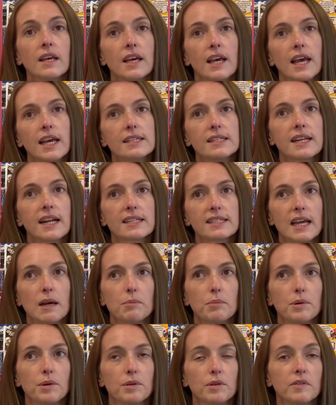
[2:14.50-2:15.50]
Here's an
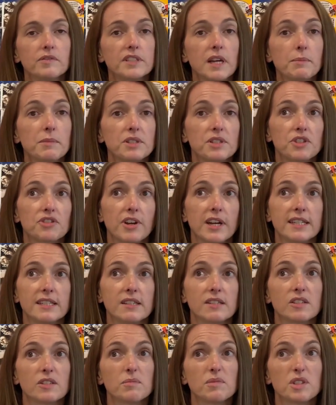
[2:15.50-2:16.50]
example of
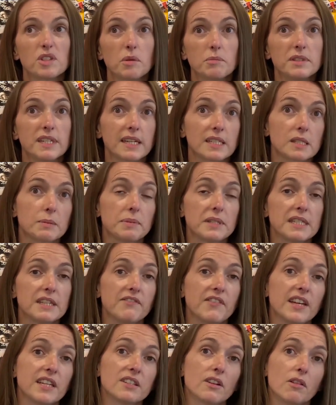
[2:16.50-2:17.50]
demonstrating some
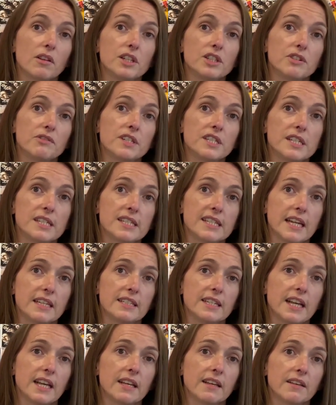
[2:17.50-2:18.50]
subject-specific knowledge or
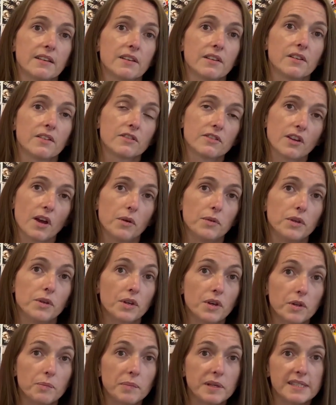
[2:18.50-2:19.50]
understanding. So you
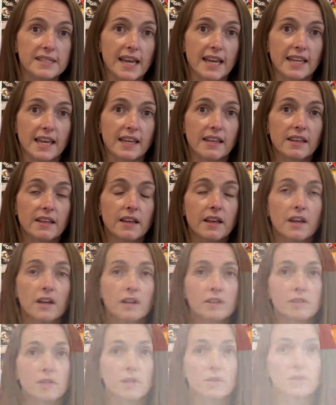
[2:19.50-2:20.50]
could be saying,
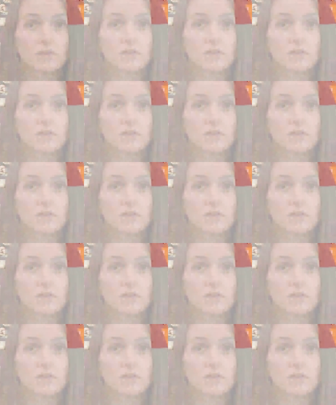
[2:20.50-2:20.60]
so